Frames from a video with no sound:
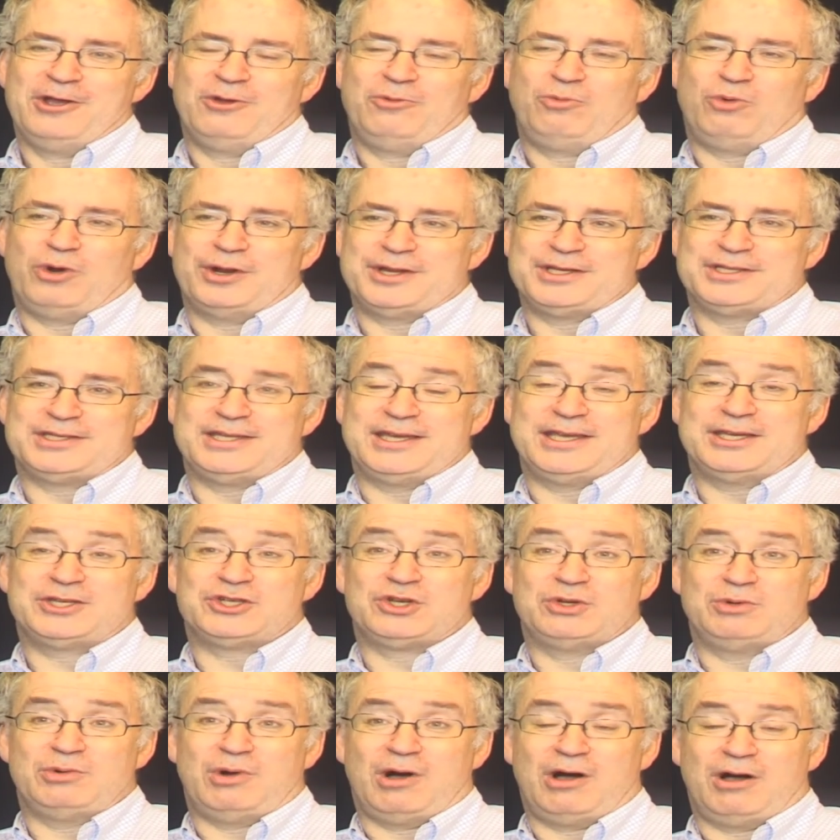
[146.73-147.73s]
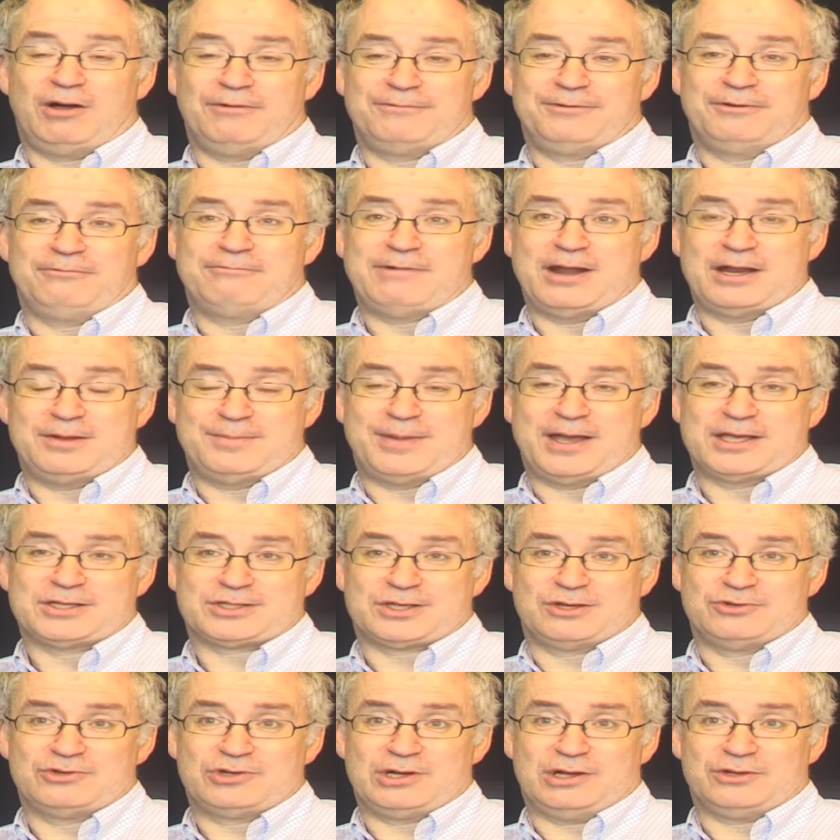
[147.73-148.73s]
One is the issue of randomized
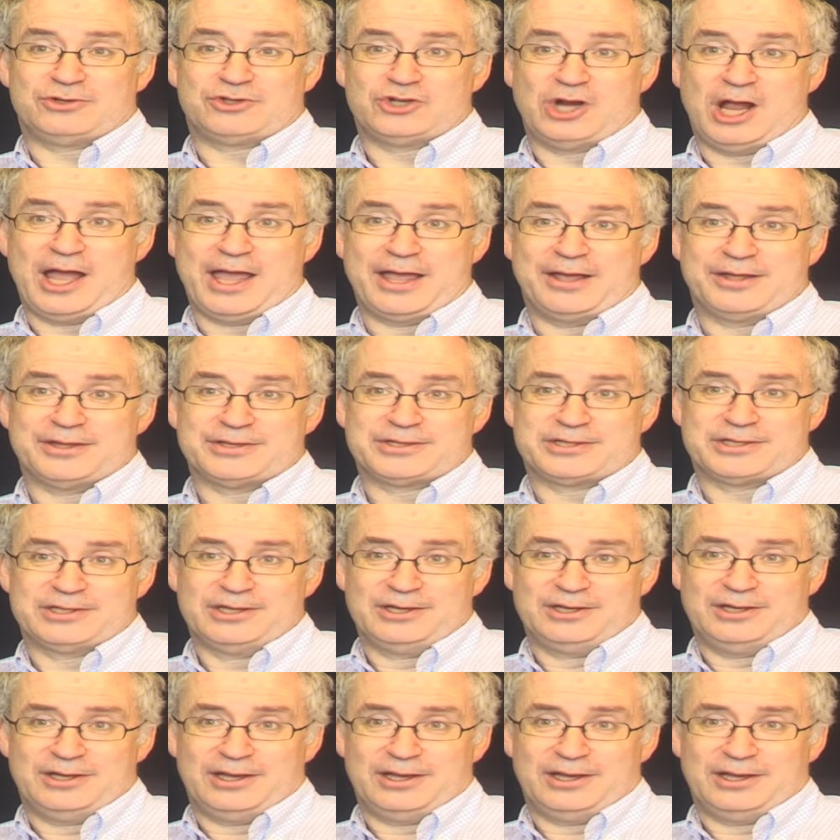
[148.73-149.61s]
controlled trials,